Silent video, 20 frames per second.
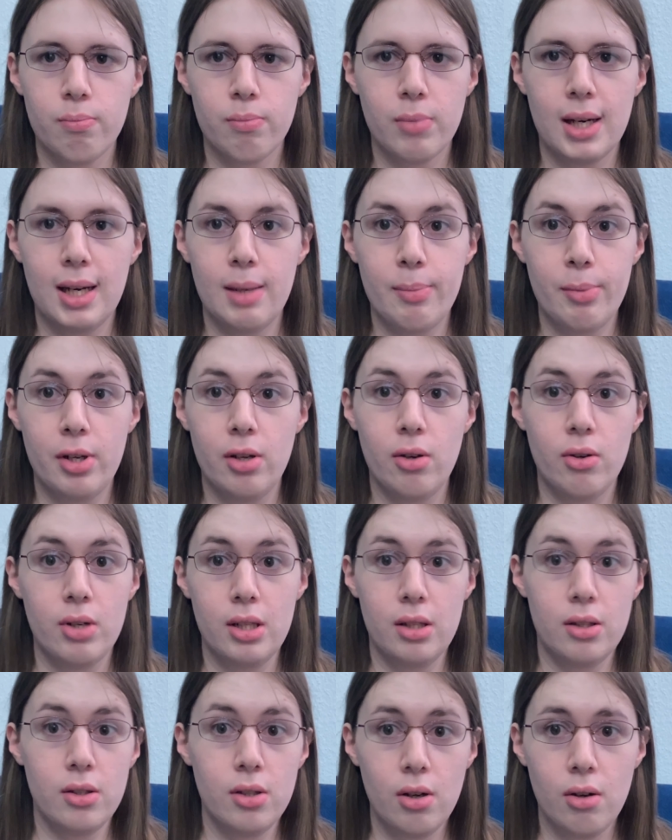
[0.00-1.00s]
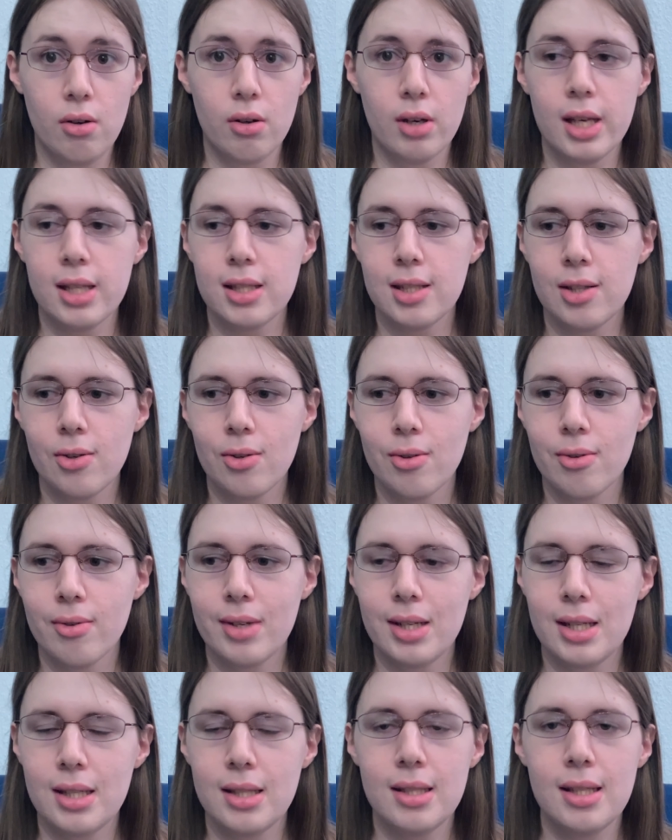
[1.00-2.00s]
clip it on and talk, as I
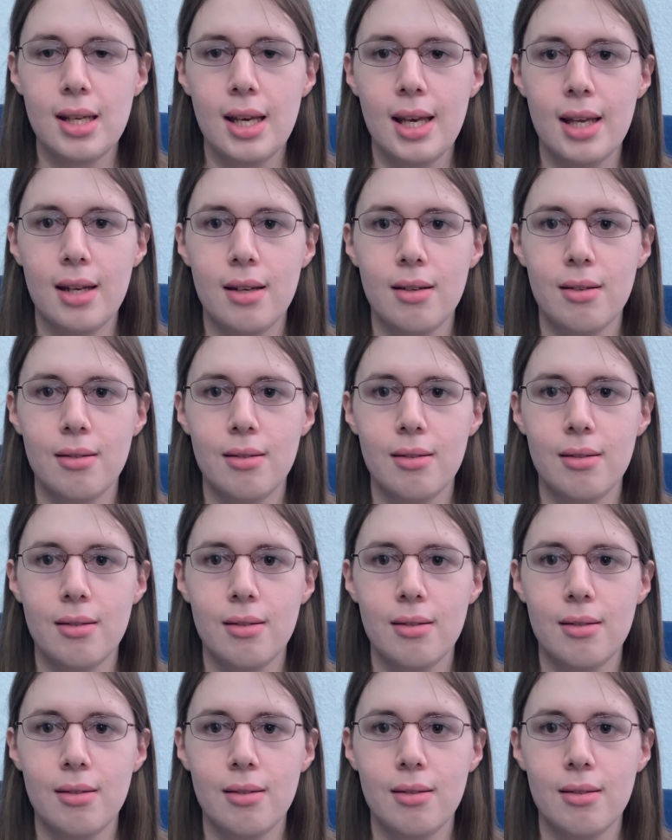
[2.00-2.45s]
already said.